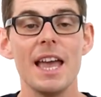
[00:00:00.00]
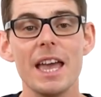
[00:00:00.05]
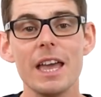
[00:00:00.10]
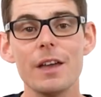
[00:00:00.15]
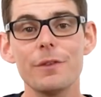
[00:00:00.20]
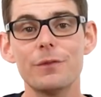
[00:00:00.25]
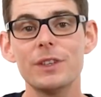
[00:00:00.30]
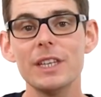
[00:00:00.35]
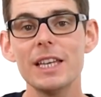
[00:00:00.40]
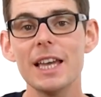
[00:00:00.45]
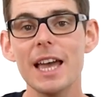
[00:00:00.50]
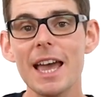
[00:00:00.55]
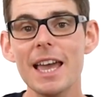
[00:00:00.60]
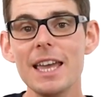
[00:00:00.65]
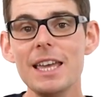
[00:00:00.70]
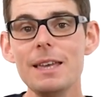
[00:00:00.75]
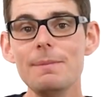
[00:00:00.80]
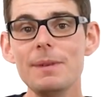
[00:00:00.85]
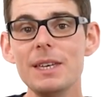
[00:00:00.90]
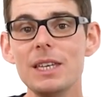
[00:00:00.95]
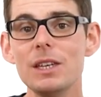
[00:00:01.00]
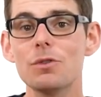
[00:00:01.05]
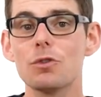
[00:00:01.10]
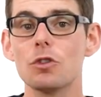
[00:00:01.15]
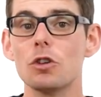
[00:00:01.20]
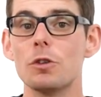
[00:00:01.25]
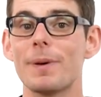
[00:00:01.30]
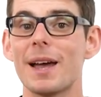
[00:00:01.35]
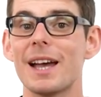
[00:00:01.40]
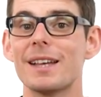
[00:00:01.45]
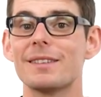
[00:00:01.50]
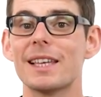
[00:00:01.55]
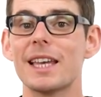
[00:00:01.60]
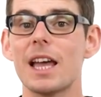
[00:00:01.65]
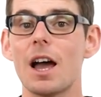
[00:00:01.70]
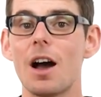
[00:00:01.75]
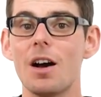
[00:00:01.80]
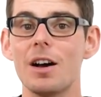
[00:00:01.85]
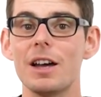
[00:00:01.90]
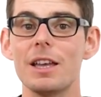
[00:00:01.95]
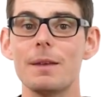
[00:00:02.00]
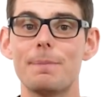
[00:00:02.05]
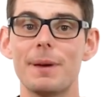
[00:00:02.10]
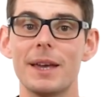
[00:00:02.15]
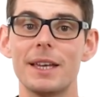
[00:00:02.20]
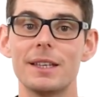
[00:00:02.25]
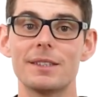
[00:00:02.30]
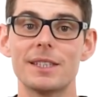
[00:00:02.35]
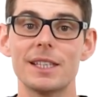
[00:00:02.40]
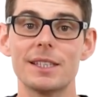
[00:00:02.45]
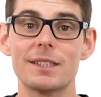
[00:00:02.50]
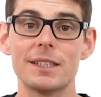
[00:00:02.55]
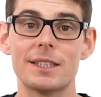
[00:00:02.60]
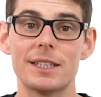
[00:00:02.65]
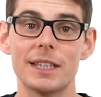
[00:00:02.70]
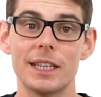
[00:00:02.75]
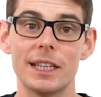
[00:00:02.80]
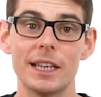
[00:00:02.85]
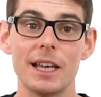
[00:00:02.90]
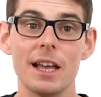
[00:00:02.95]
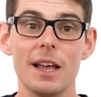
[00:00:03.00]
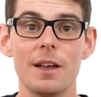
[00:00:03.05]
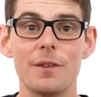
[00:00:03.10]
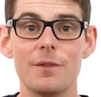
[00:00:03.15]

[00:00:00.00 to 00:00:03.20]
If the amine group has a high basicity,